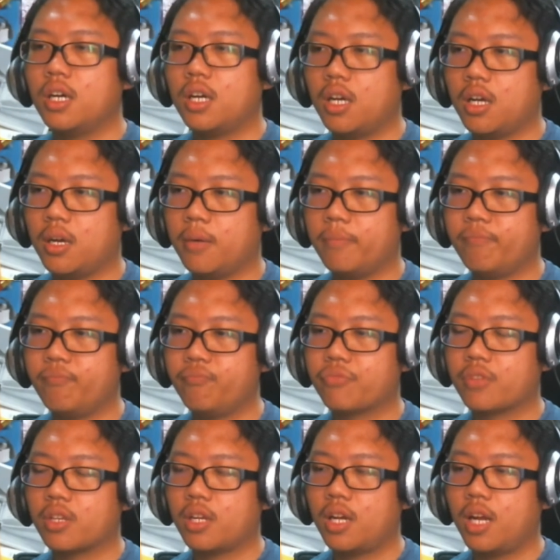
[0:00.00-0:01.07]

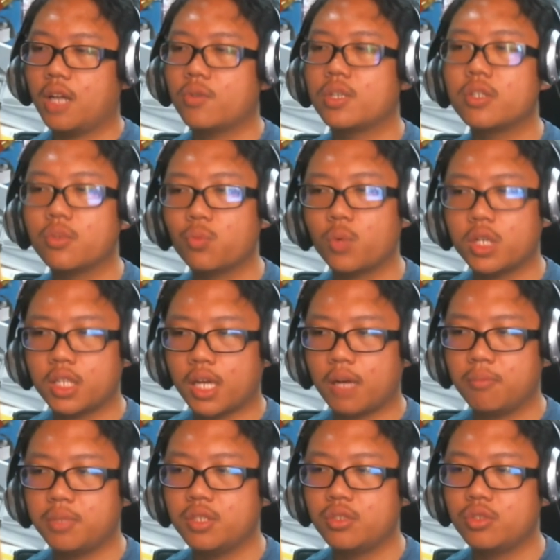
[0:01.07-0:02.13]
I wonder what
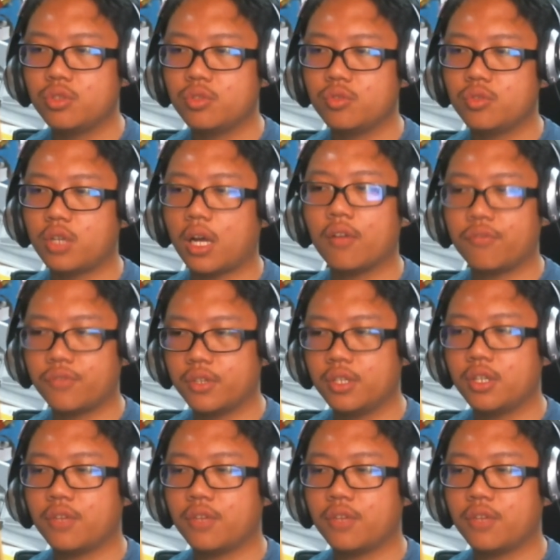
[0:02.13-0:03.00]
happened to Alfred,